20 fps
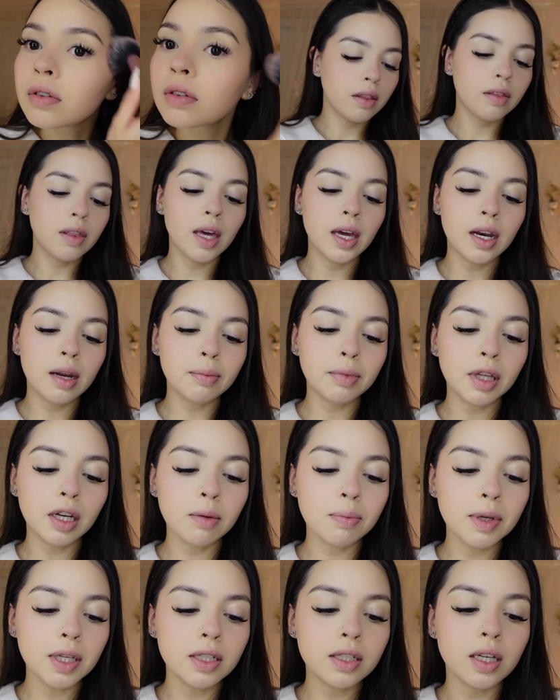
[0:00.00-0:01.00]
Then I'm going to
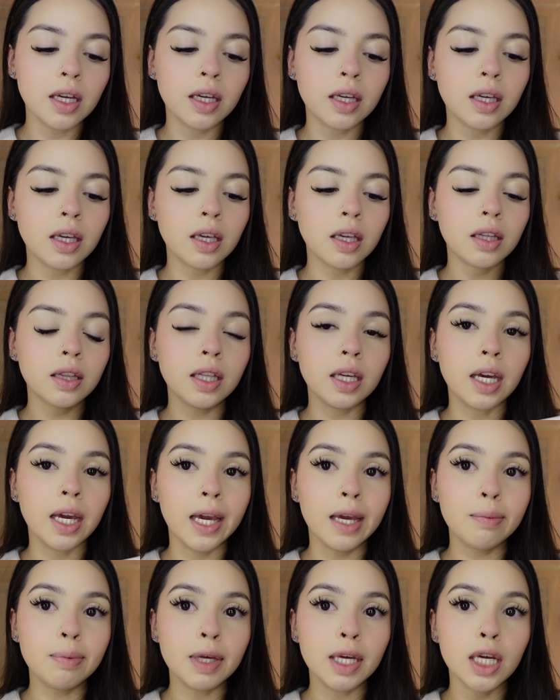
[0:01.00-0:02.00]
be taking the
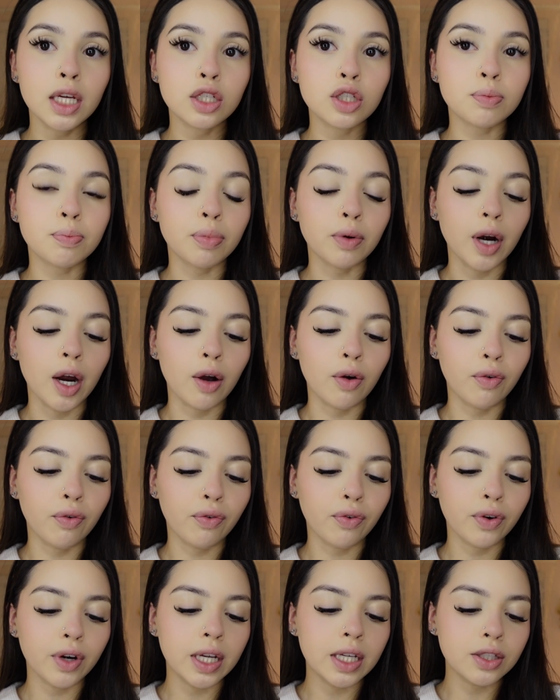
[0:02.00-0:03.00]
ABH Brow
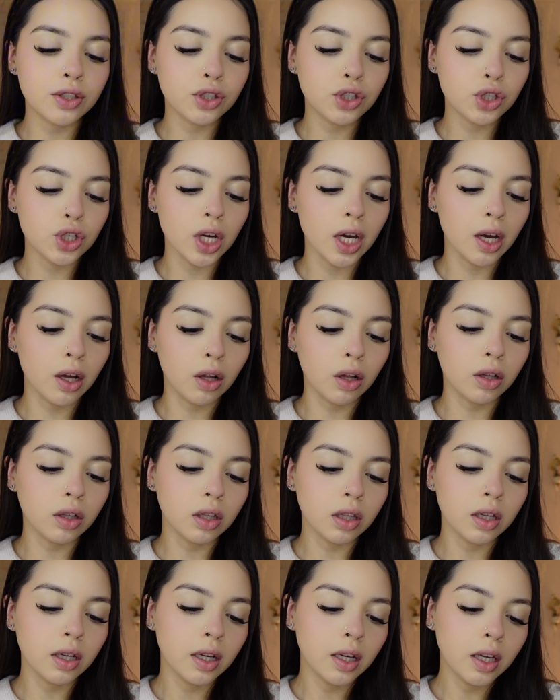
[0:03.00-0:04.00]
Freeze
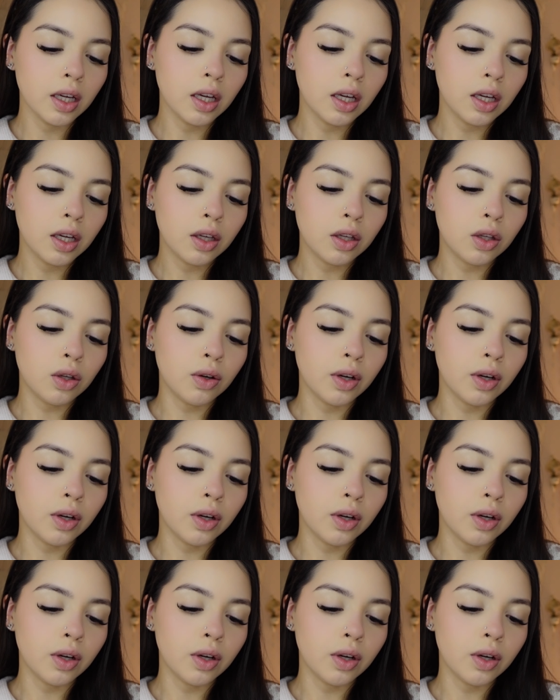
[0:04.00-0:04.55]
Gel. You